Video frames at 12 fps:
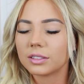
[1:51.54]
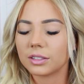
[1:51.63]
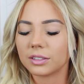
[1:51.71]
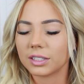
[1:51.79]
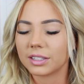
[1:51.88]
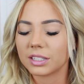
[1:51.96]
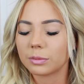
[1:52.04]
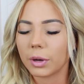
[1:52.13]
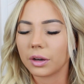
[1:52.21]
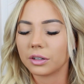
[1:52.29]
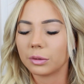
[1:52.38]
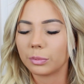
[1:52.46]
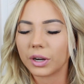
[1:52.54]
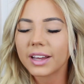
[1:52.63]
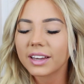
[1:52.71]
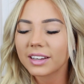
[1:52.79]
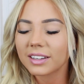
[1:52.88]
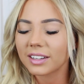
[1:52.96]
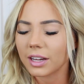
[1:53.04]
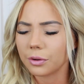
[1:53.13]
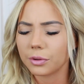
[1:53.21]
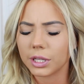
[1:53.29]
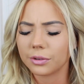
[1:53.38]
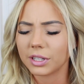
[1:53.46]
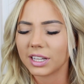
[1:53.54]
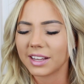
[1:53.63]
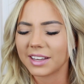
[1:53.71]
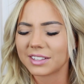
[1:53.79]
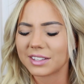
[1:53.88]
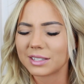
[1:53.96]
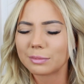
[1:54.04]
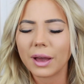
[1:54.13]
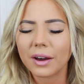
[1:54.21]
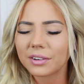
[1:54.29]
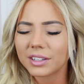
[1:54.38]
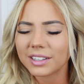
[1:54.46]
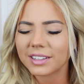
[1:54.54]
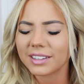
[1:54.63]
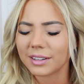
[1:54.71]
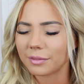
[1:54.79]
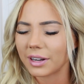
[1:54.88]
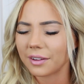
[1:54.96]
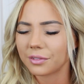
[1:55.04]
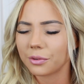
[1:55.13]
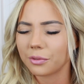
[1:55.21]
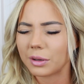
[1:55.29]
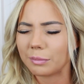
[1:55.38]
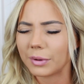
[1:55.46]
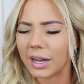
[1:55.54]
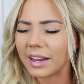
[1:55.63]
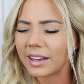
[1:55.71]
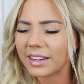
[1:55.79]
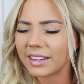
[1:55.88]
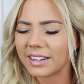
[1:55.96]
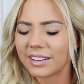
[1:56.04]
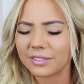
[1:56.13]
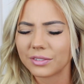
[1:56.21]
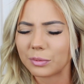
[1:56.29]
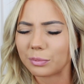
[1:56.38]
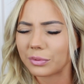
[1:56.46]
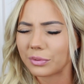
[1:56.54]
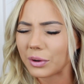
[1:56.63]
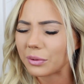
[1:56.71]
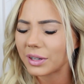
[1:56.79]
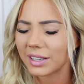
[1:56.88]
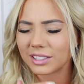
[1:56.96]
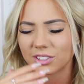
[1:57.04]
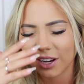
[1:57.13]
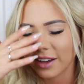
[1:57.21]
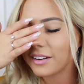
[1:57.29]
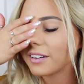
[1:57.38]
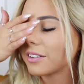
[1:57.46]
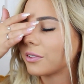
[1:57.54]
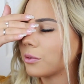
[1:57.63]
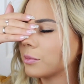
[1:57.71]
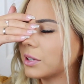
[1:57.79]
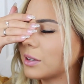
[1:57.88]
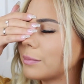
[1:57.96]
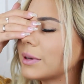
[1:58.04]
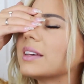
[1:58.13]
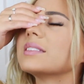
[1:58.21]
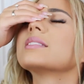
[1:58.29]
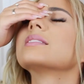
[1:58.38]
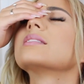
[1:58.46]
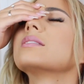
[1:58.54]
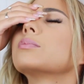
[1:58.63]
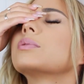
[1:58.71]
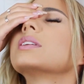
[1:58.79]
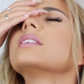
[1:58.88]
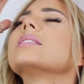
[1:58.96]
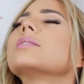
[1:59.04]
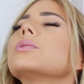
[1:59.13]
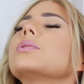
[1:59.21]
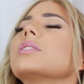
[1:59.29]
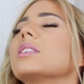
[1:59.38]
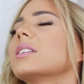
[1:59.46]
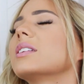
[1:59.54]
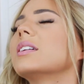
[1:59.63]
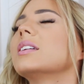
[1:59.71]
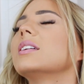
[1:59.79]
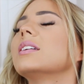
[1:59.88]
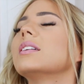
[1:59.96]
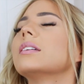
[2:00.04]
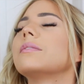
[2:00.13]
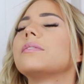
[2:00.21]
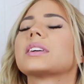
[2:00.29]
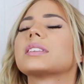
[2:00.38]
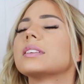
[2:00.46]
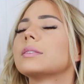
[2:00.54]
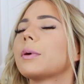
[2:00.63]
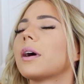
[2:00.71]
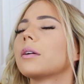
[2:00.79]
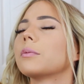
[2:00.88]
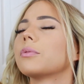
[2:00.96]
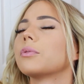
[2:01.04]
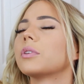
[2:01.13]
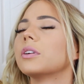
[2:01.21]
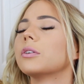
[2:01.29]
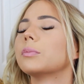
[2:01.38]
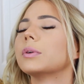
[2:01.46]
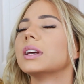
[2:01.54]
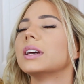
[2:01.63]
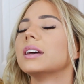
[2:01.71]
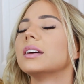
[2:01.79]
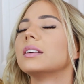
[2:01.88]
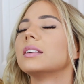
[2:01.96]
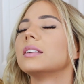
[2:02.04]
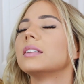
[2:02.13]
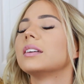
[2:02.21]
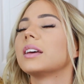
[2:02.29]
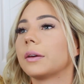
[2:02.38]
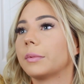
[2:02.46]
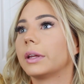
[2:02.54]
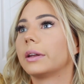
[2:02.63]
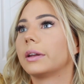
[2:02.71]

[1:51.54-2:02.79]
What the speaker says: don't let this powder break. I really like this powder, and I'm gonna have to rebuy it if it broke and shattered into a million pieces. Please, Lord, fix this powder before I open it. Amen.